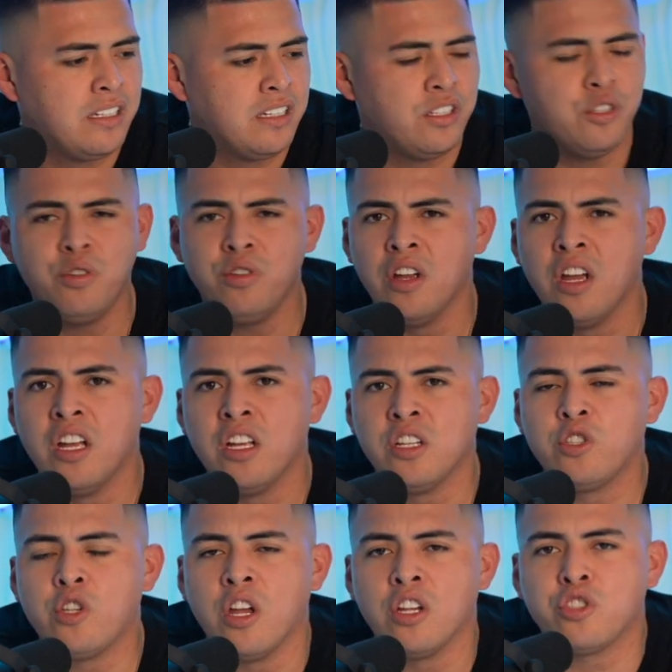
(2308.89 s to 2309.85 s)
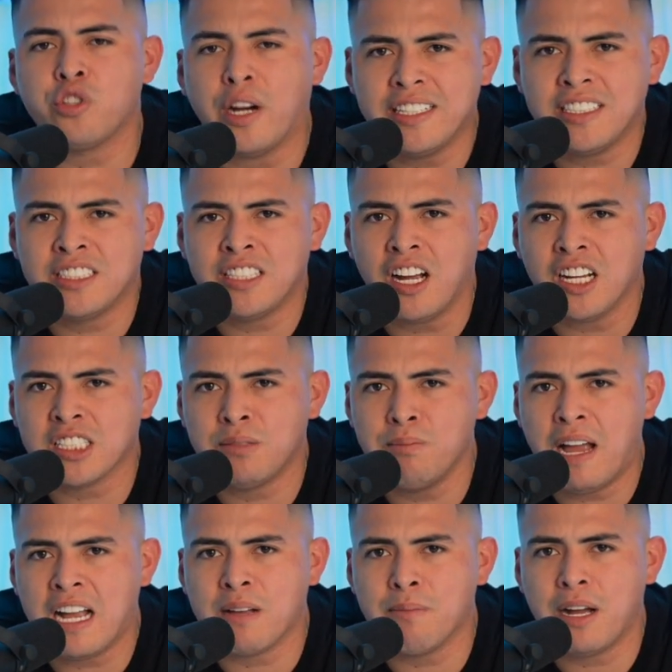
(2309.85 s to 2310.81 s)
You try to talk
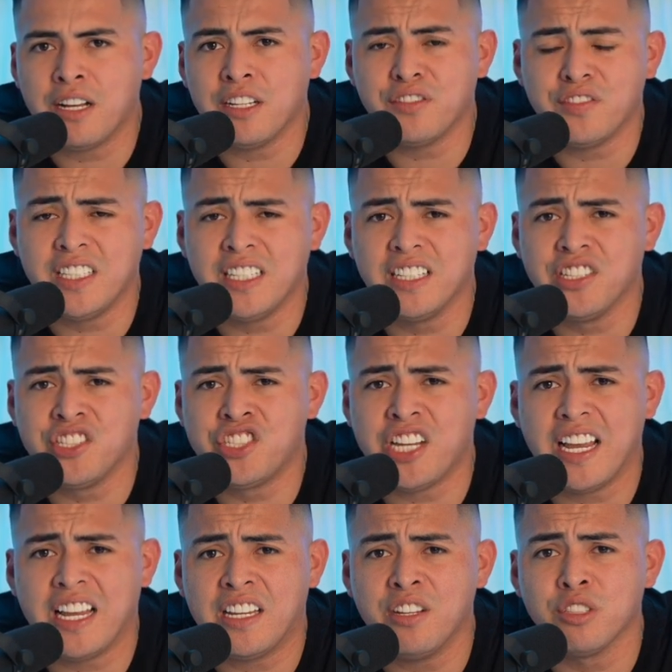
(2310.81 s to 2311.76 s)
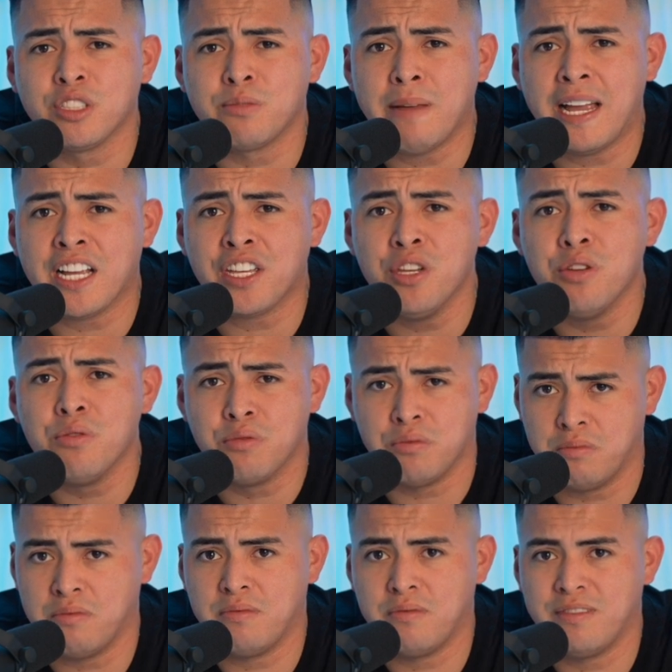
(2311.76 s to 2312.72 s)
smack about his vanilla shake, he'll smack you.
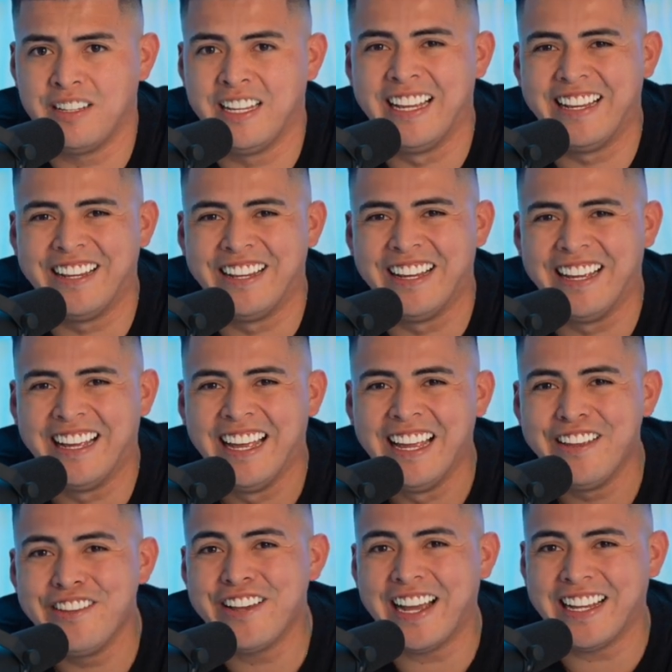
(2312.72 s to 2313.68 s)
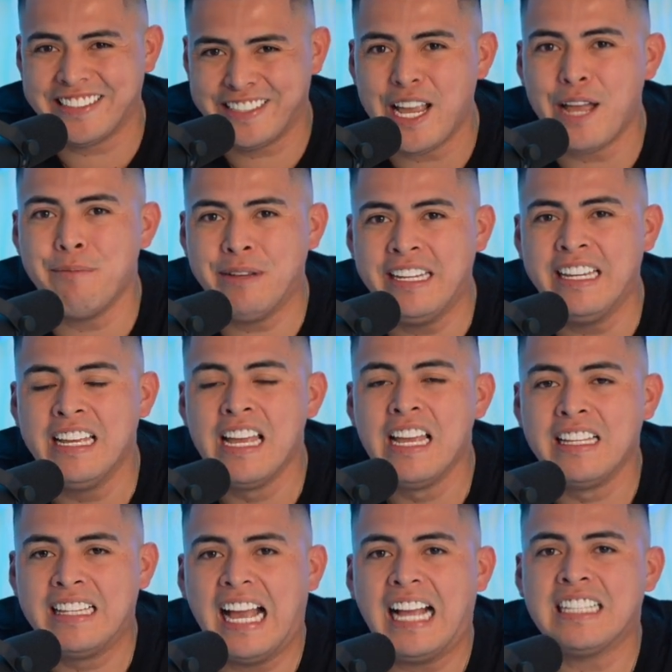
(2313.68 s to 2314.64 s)
You guys get me?
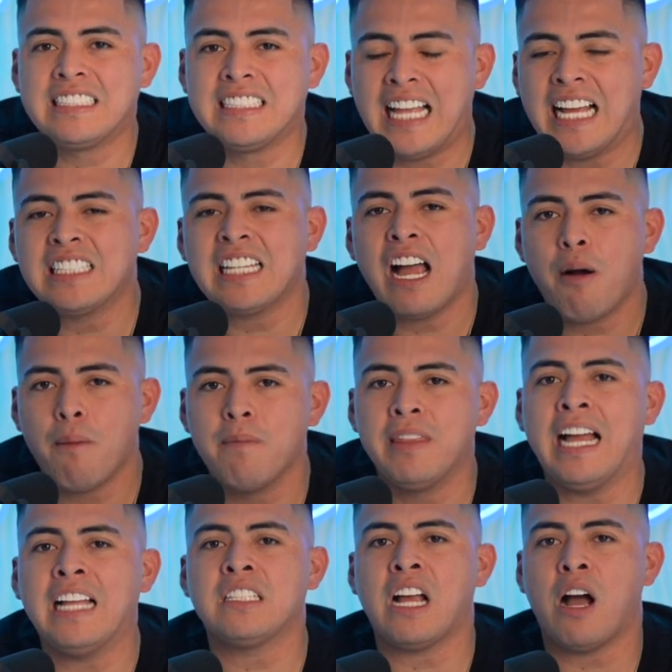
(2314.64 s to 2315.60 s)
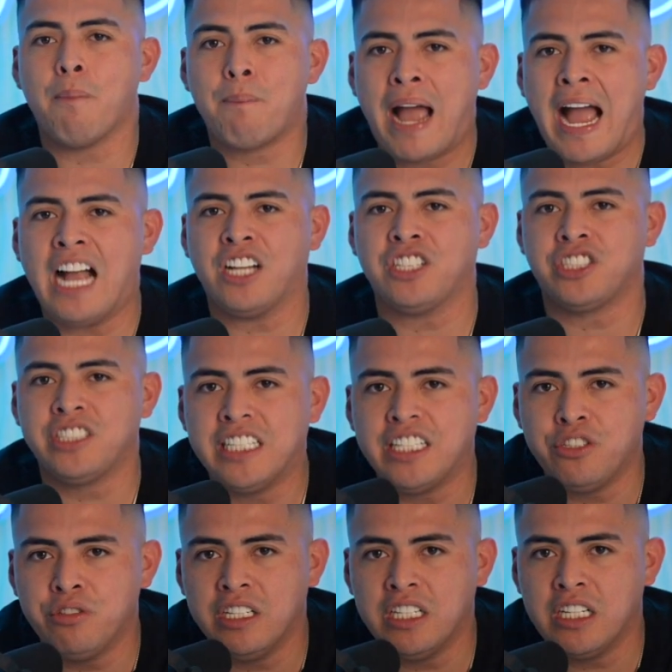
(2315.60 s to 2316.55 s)
That's how passionate
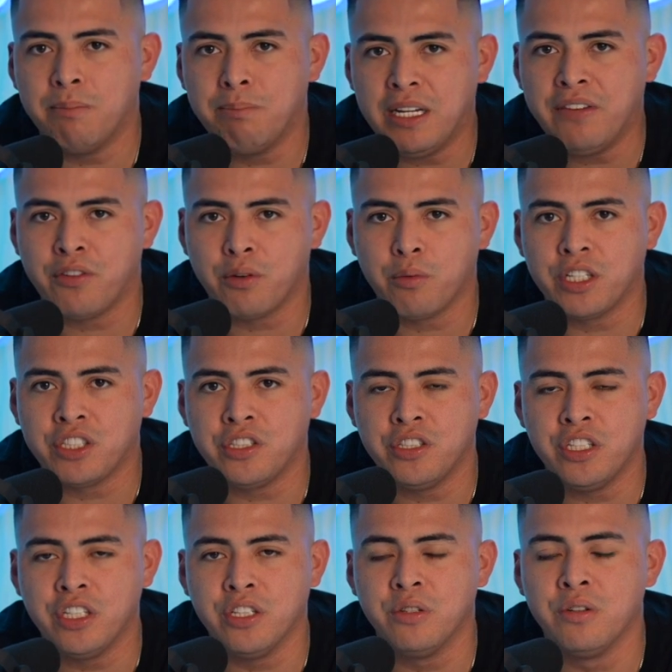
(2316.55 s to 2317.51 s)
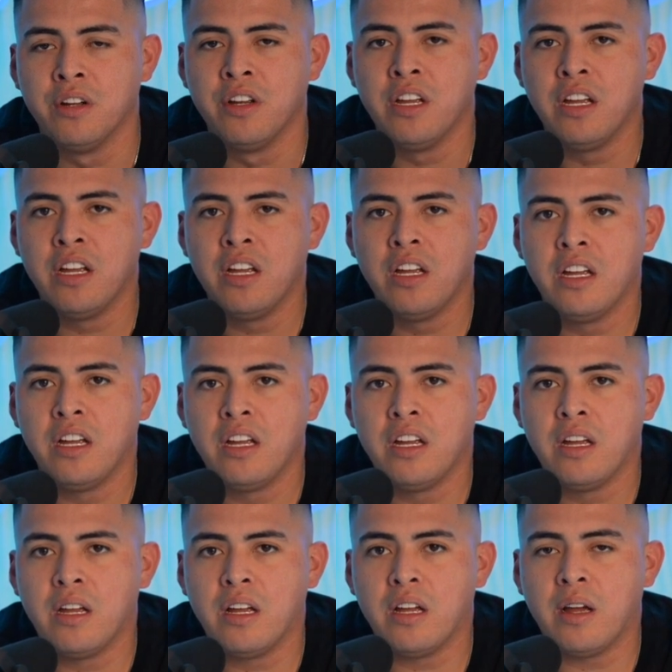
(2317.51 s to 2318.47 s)
you need to be for what you do.
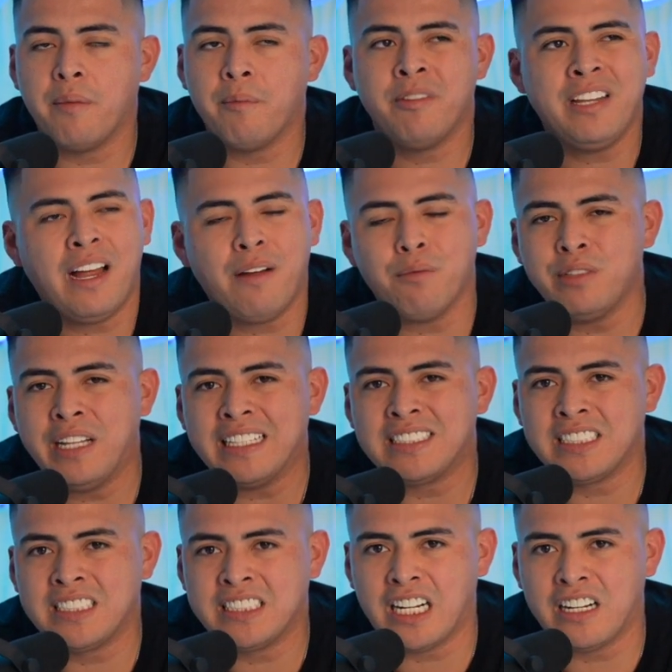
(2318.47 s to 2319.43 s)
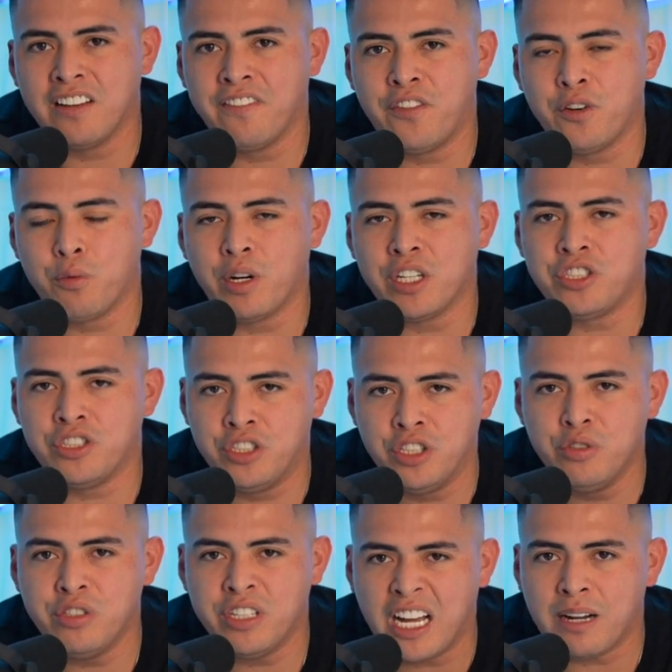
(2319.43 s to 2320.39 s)
But not necessarily for what you
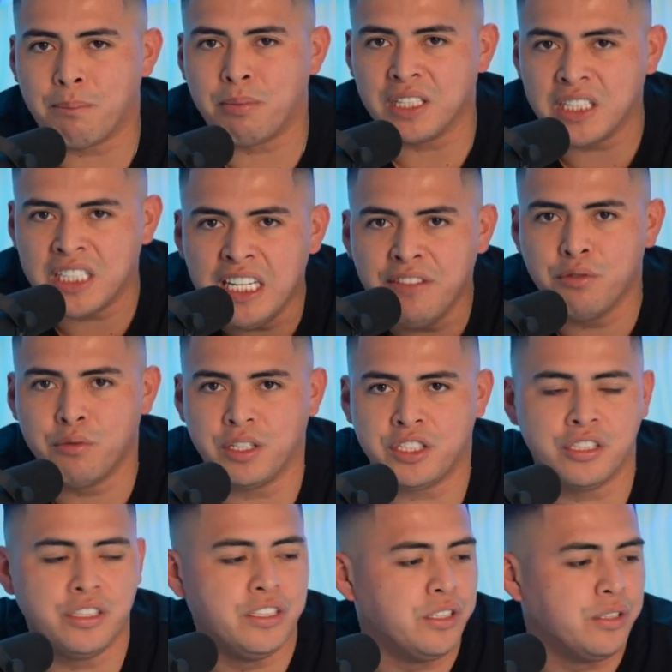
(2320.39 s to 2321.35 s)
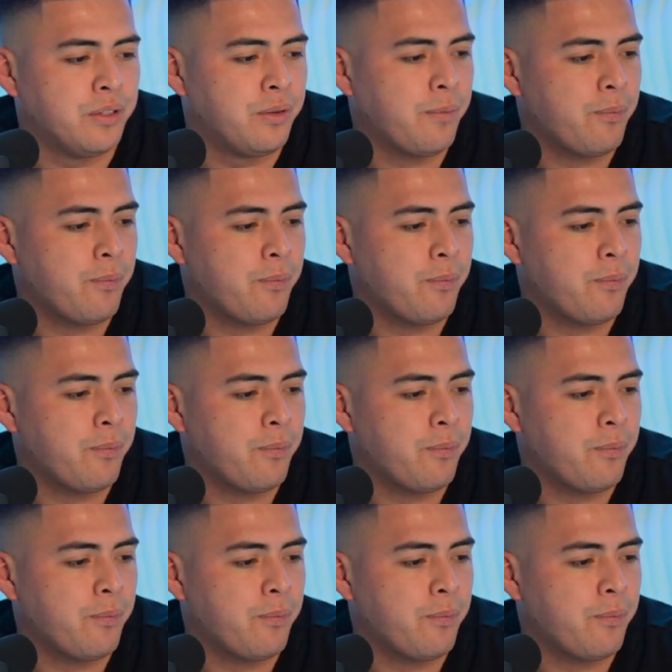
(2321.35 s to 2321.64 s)
do. You got to believe in what you do.